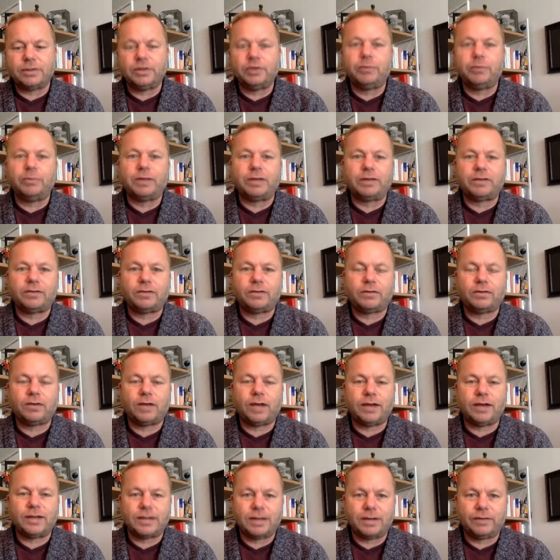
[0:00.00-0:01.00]
You
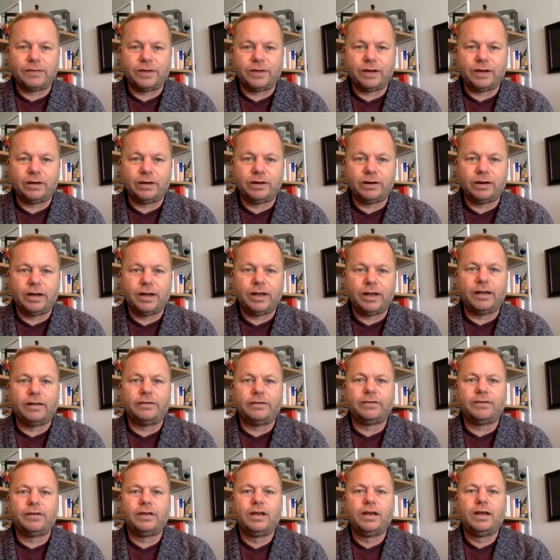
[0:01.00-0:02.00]
misidentified her
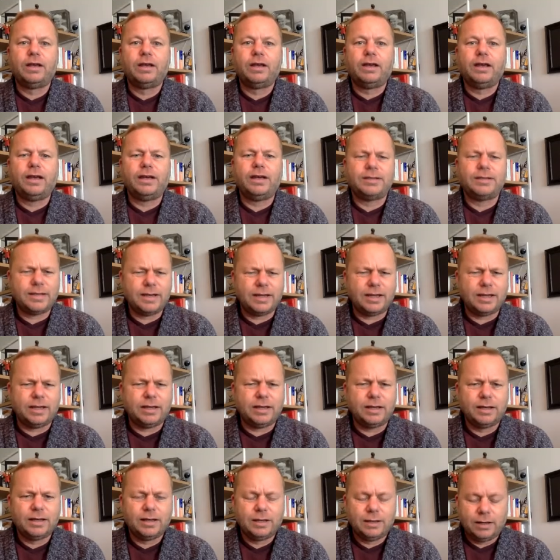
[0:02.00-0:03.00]
as a
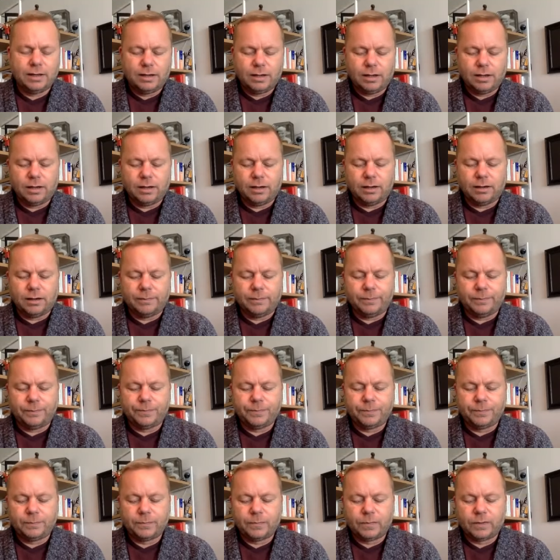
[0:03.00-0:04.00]
city
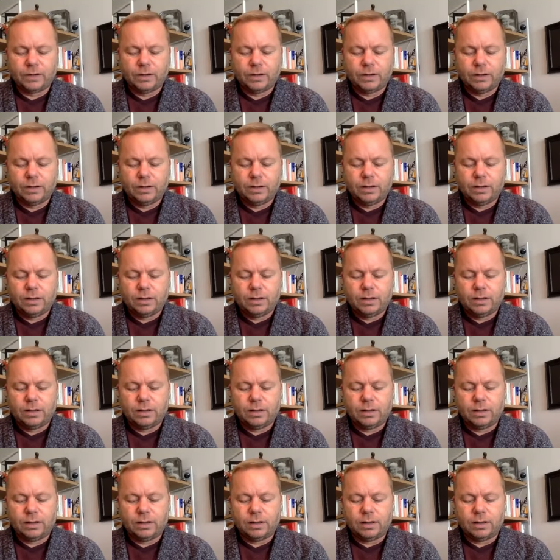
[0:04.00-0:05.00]
um,
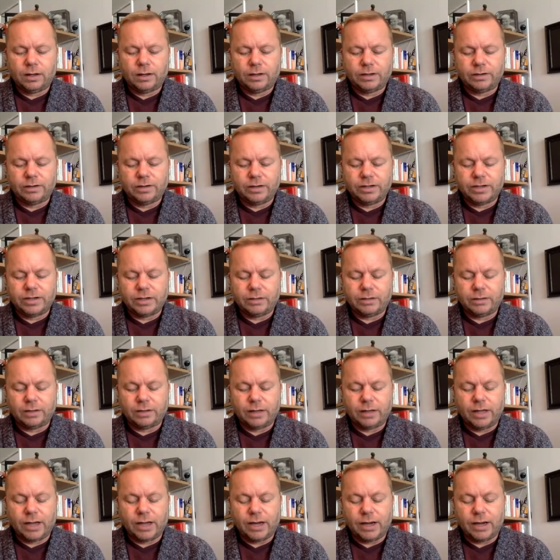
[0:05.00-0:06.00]
uh, attorney
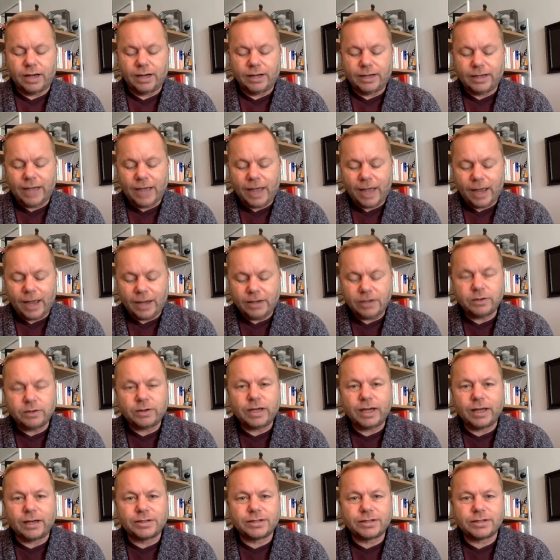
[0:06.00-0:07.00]
general. And again, you
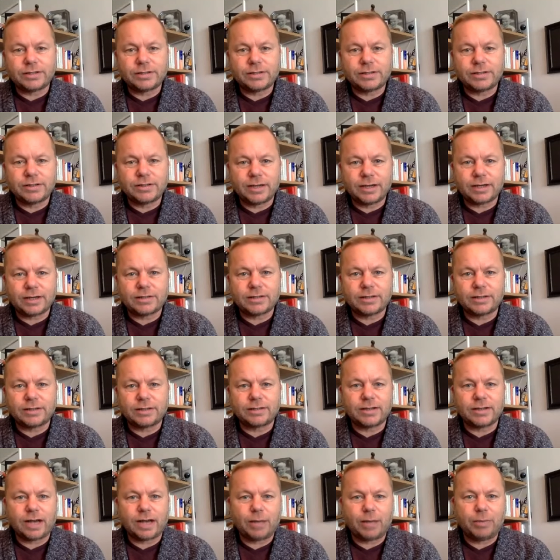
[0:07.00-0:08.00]
can't just stick to the
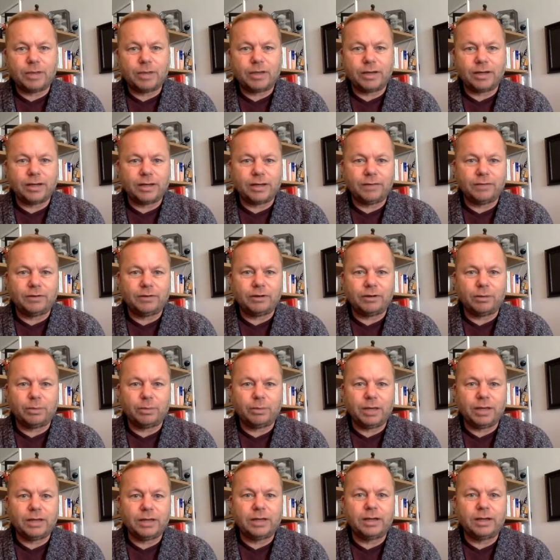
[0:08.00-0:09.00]
topic and give your
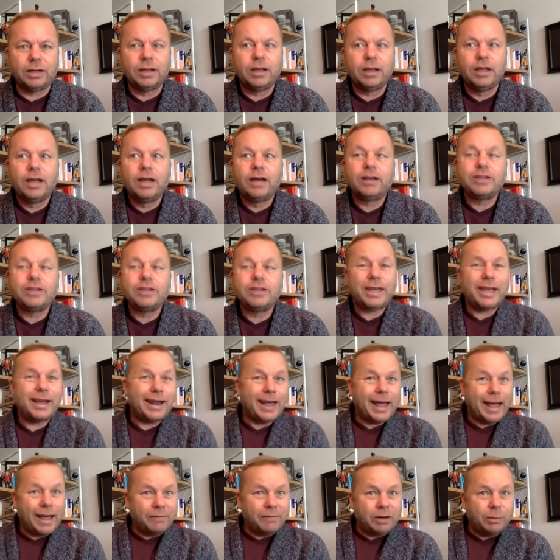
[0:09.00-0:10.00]
opinion because you
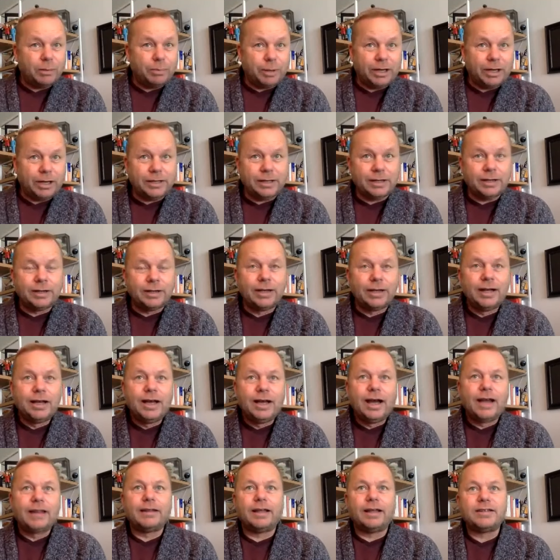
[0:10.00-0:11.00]
can't have an opinion
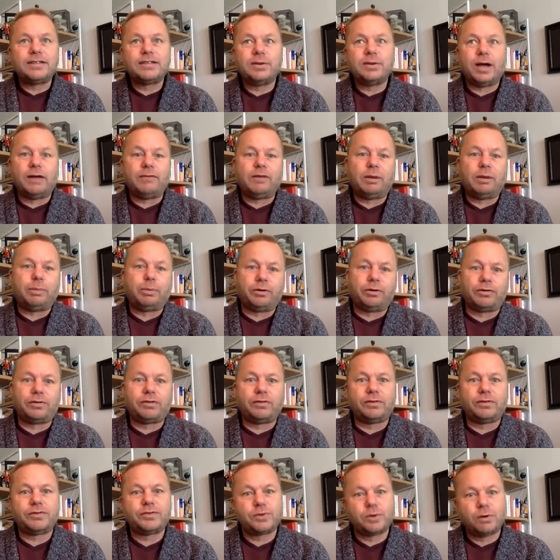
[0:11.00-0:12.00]
unless you have a
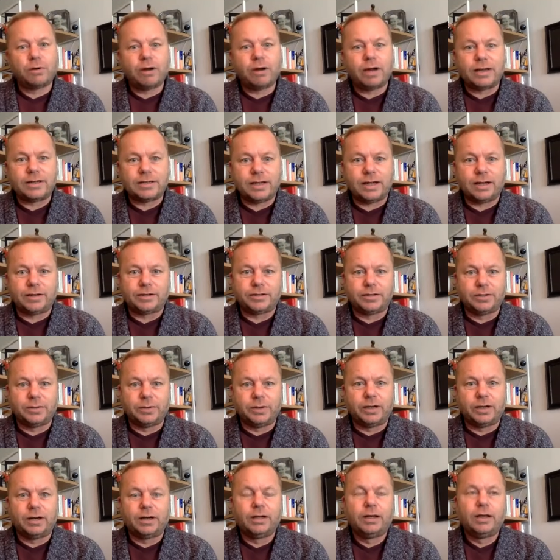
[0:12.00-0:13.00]
personal story attached to
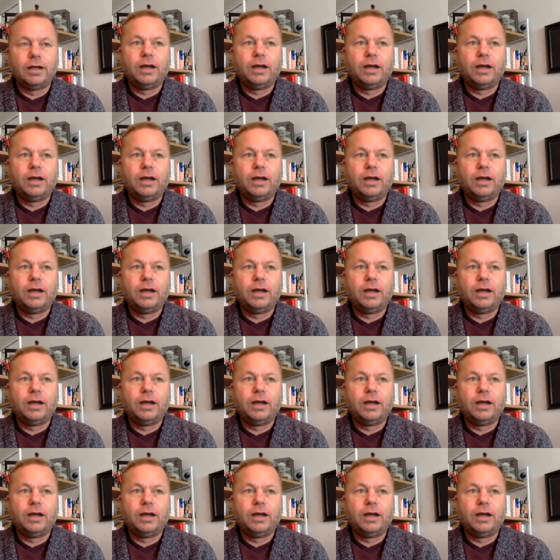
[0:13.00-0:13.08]
it.